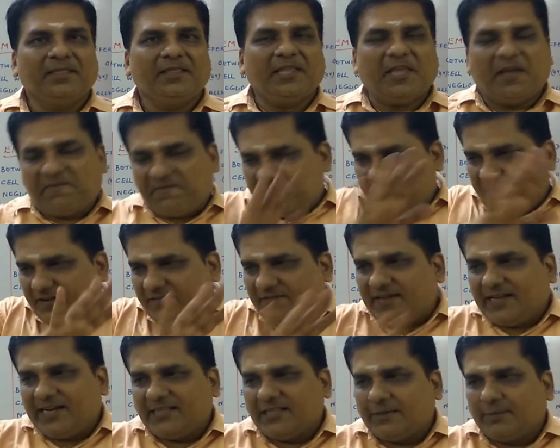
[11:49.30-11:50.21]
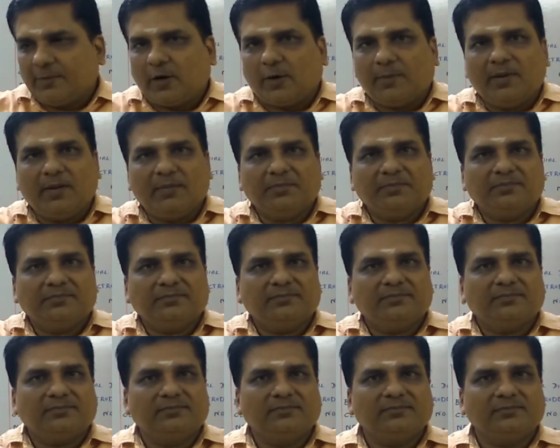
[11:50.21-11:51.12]
Everywhere is the problem.
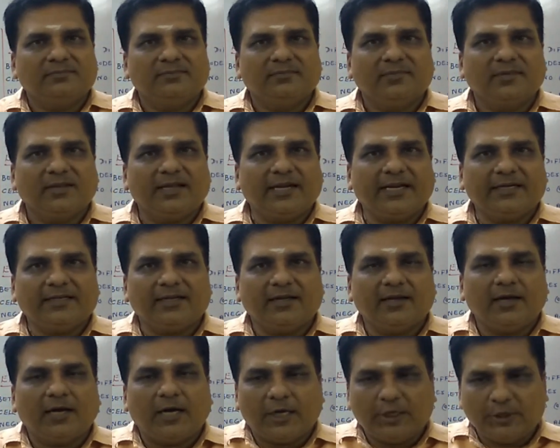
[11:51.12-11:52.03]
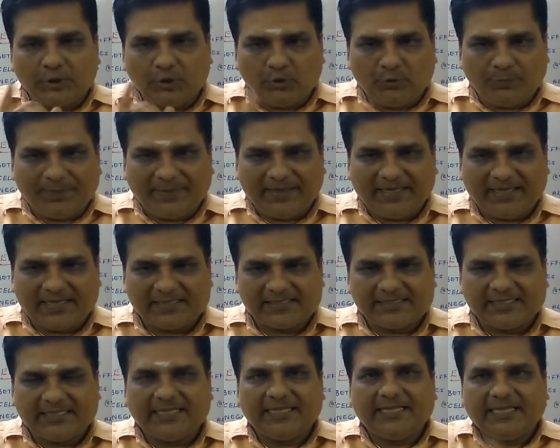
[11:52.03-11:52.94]
Correct?
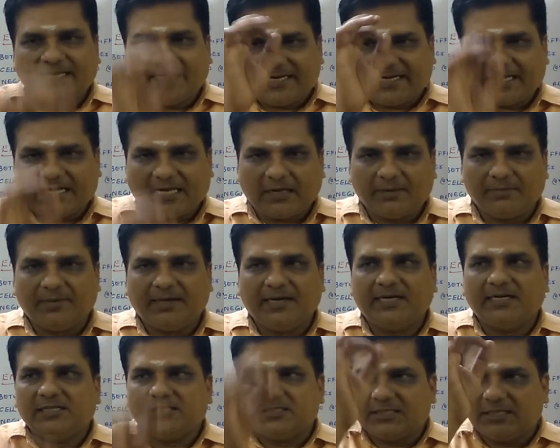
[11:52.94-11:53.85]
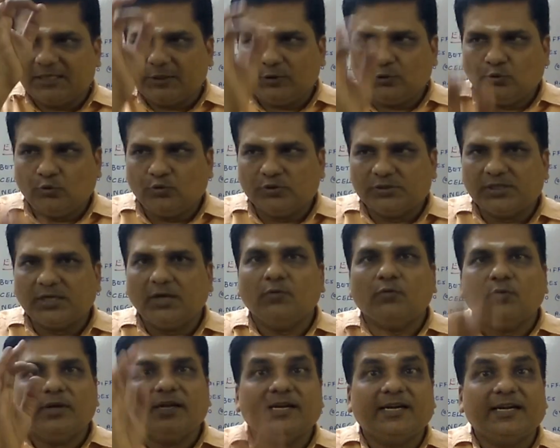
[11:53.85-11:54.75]
IUPAC recommends the use
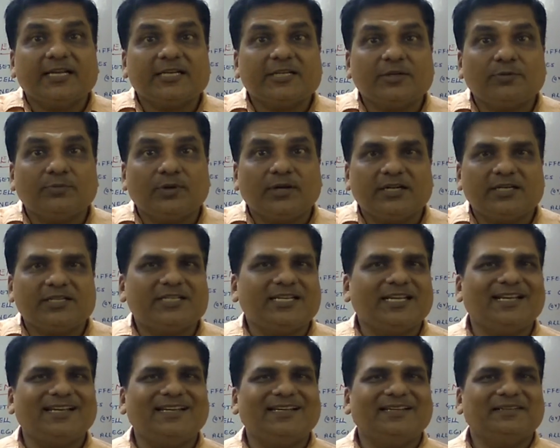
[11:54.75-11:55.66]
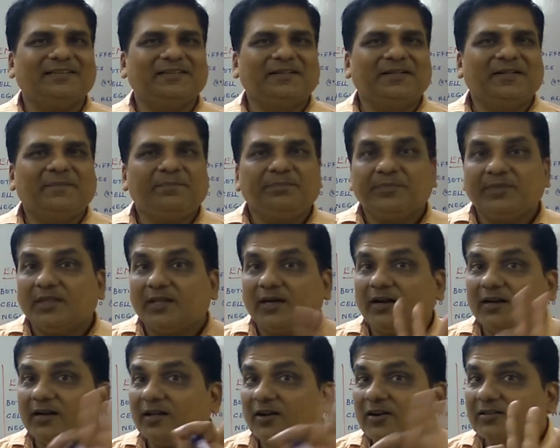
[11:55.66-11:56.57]
of only reduction potential,
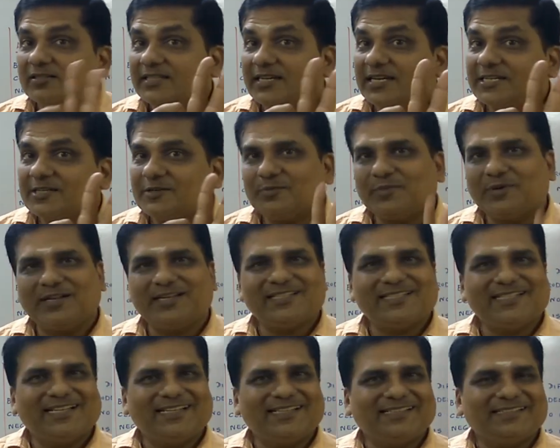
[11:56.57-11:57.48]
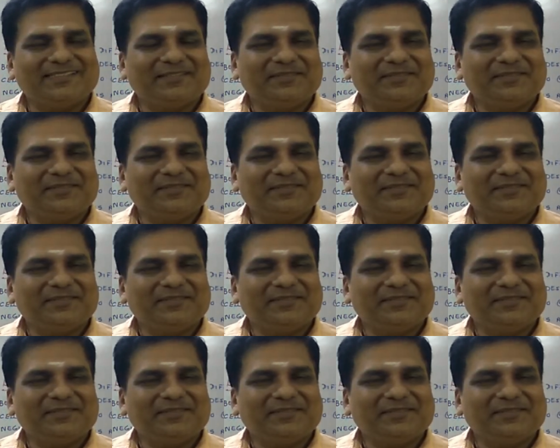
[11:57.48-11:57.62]
not oxidation potential.